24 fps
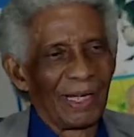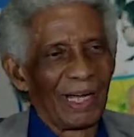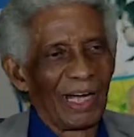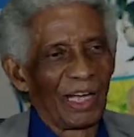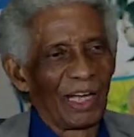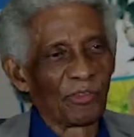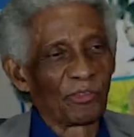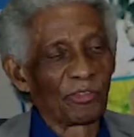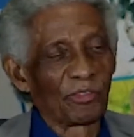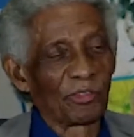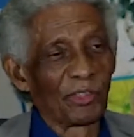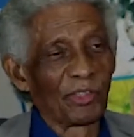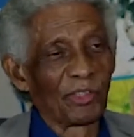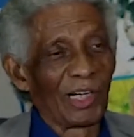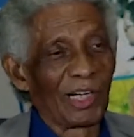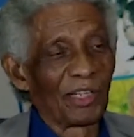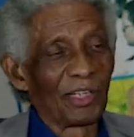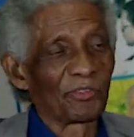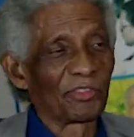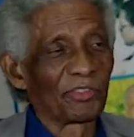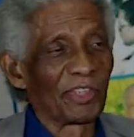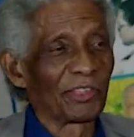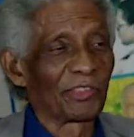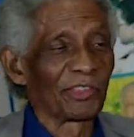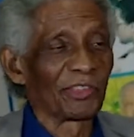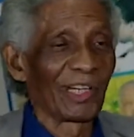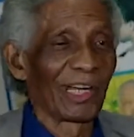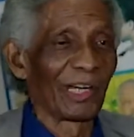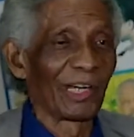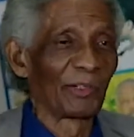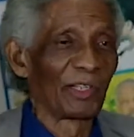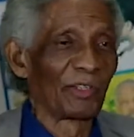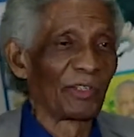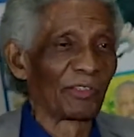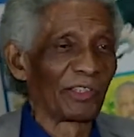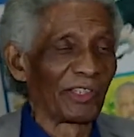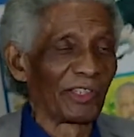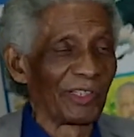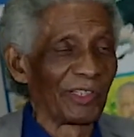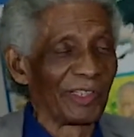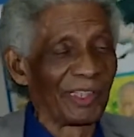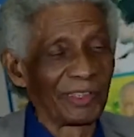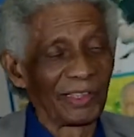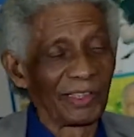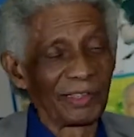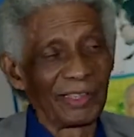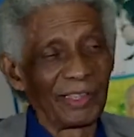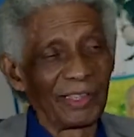And so I said to Irene's very
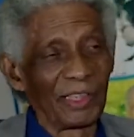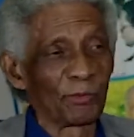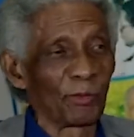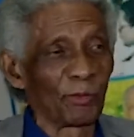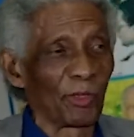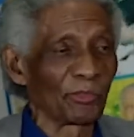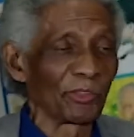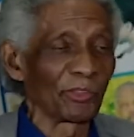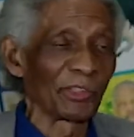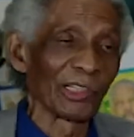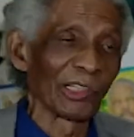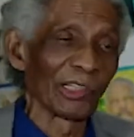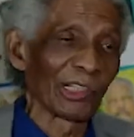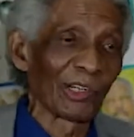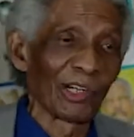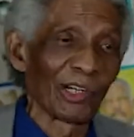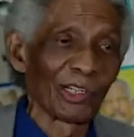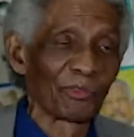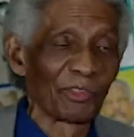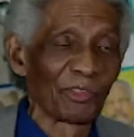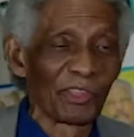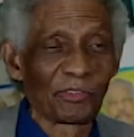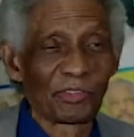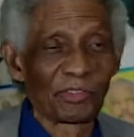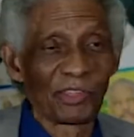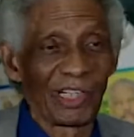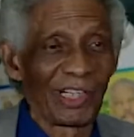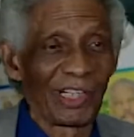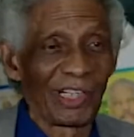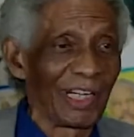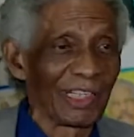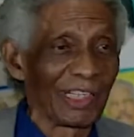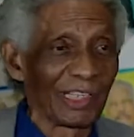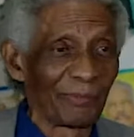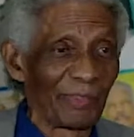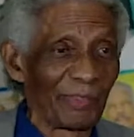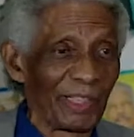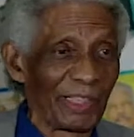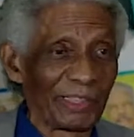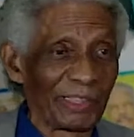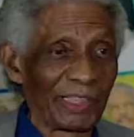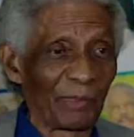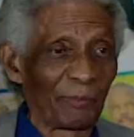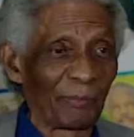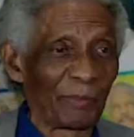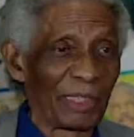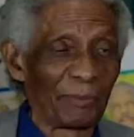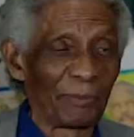later, it wasn't your convincing argument
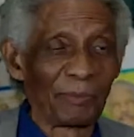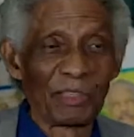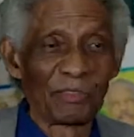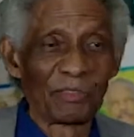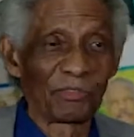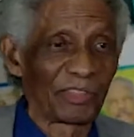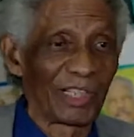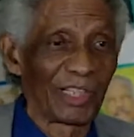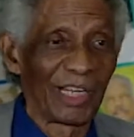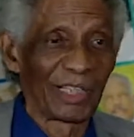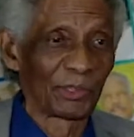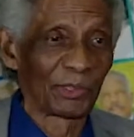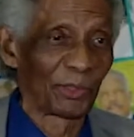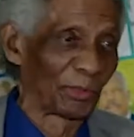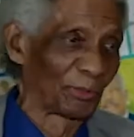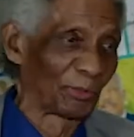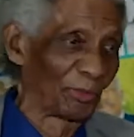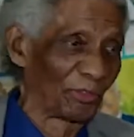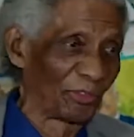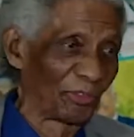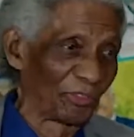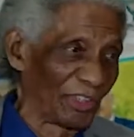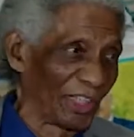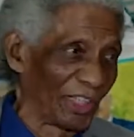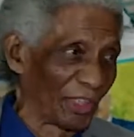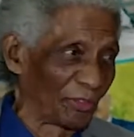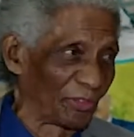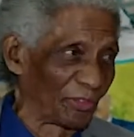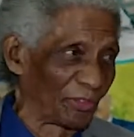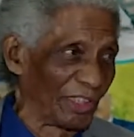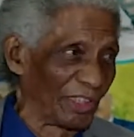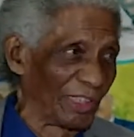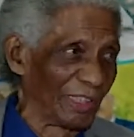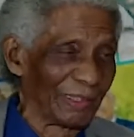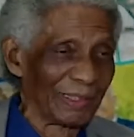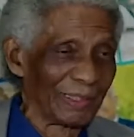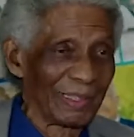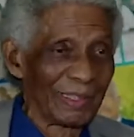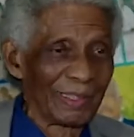that made me start out with CXC.